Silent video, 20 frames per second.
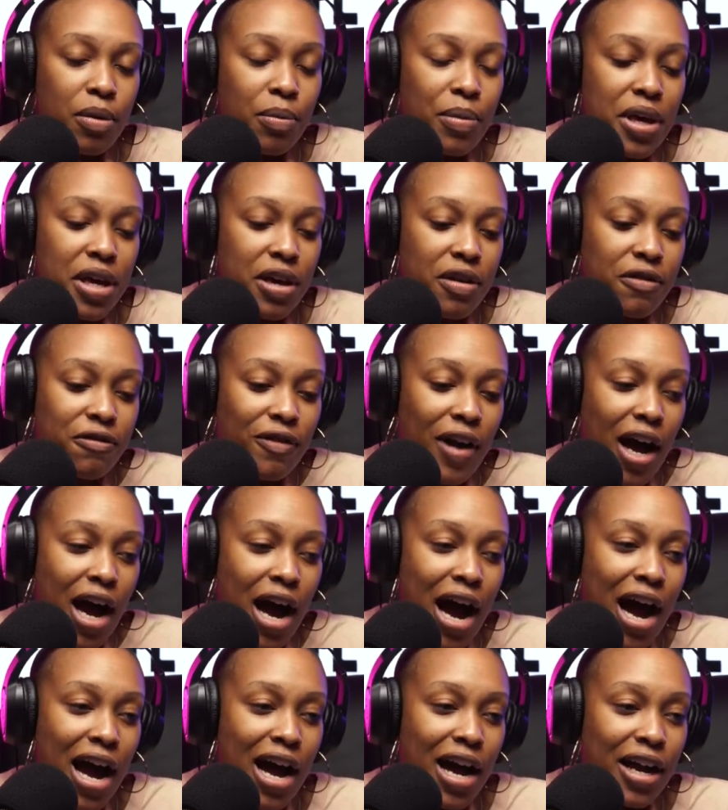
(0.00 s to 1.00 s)
If
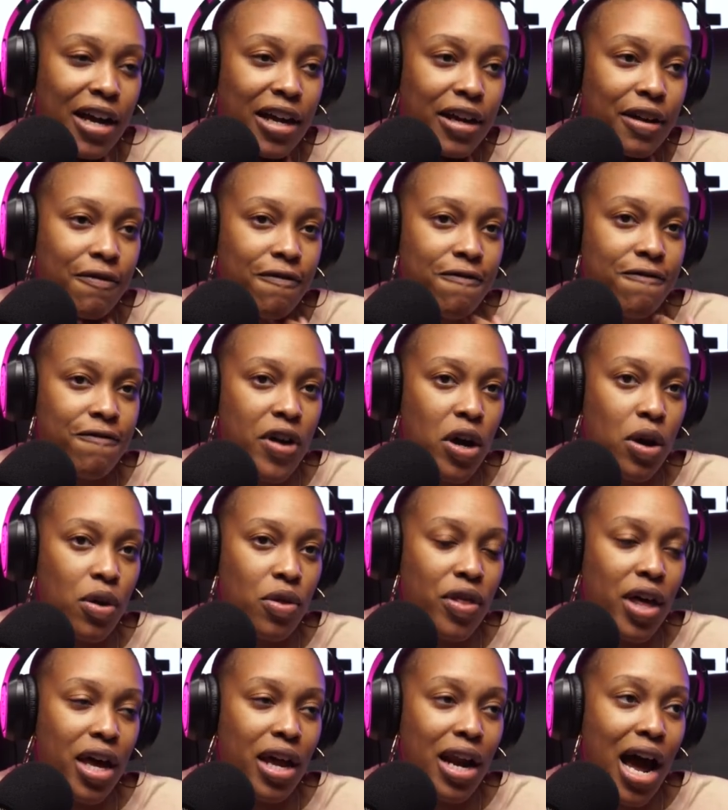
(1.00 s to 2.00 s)
I felt
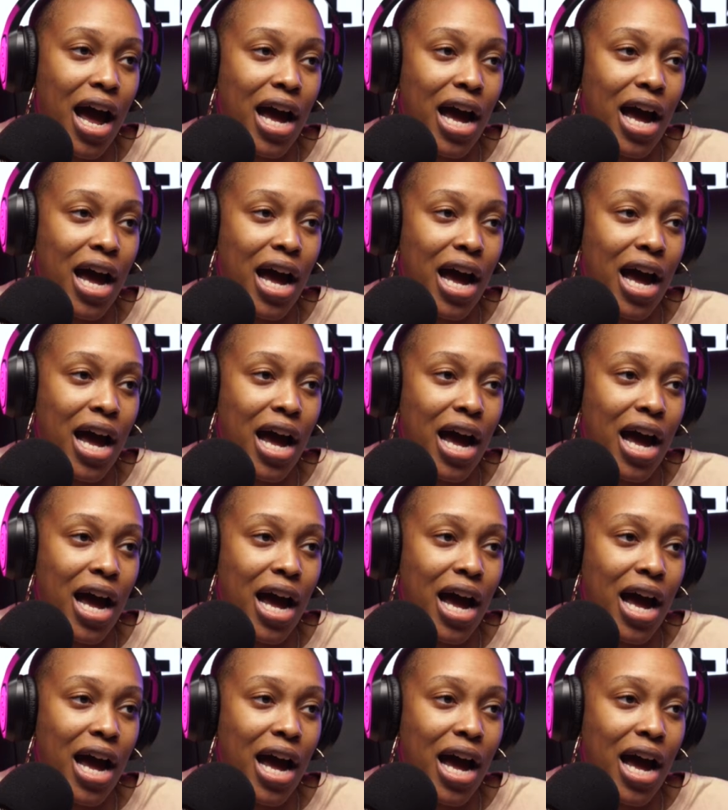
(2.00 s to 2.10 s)
that